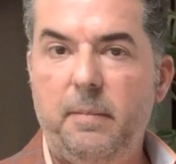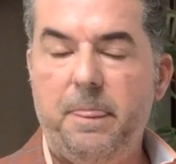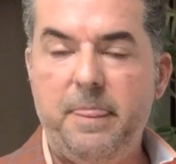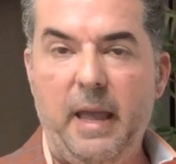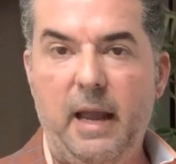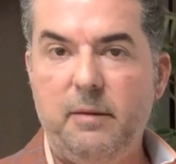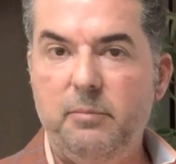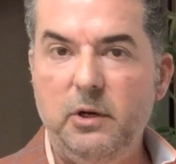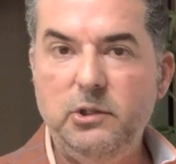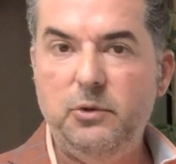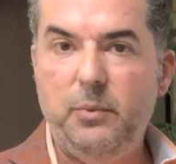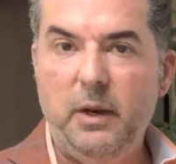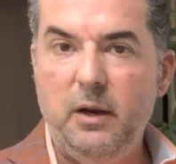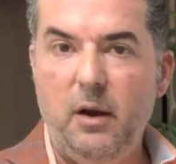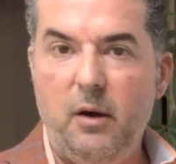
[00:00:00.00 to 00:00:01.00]
That much
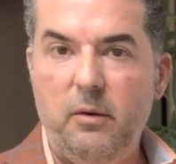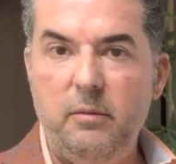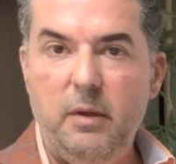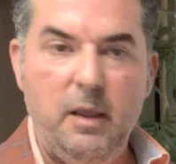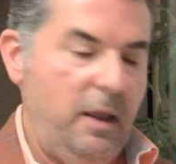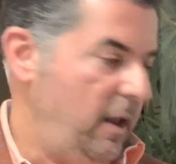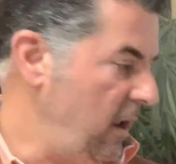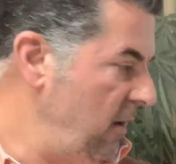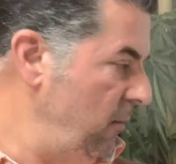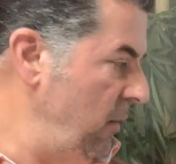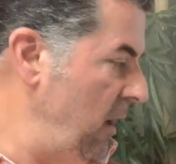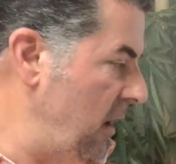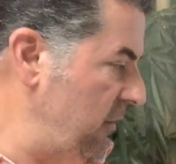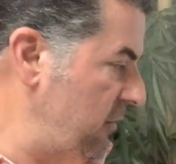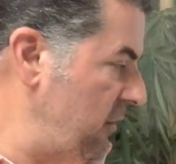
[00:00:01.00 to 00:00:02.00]
we know. And we
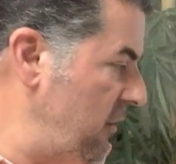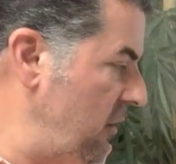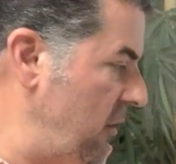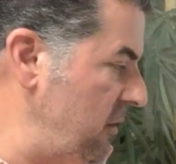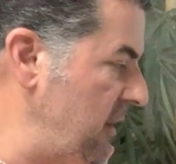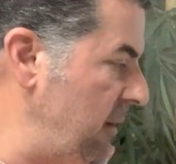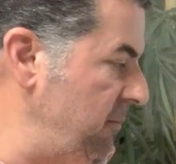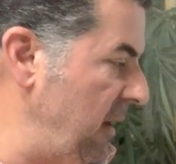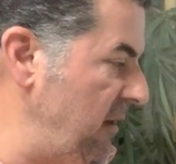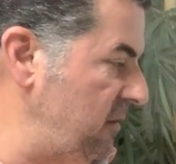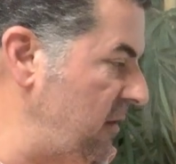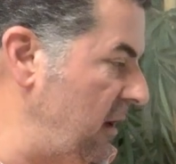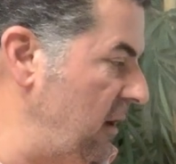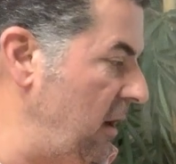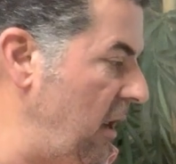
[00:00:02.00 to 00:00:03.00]
also know that
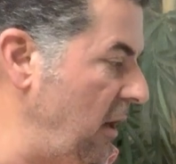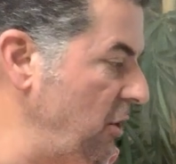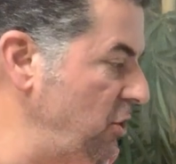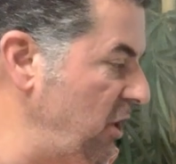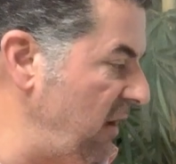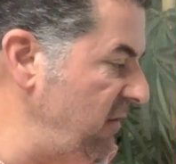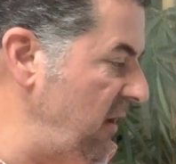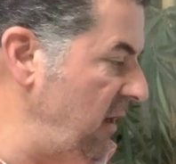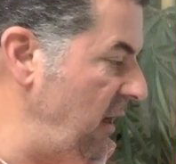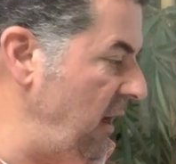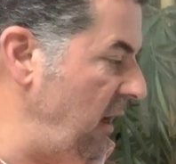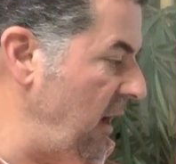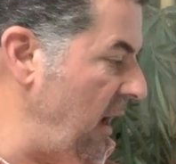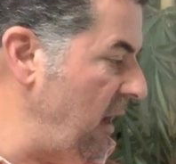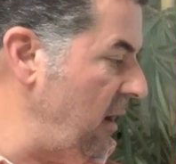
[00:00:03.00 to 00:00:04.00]
based on
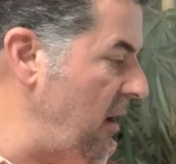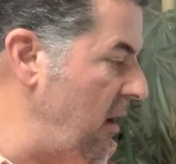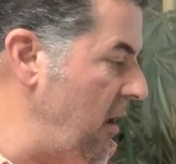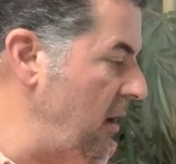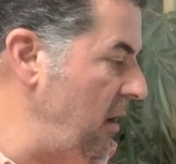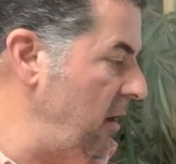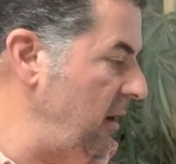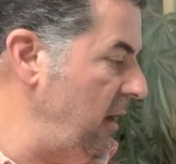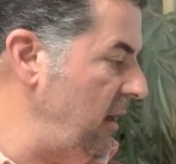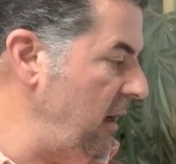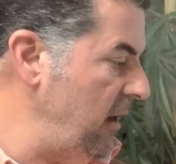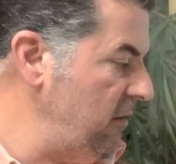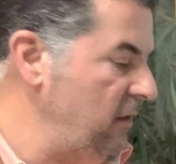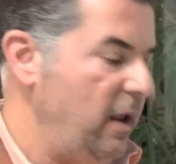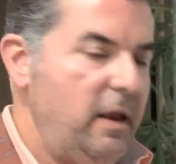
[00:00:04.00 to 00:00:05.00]
longevity and how long it
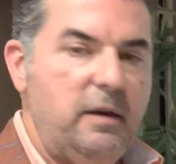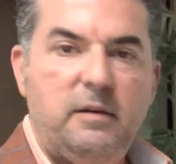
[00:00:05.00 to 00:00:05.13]
is,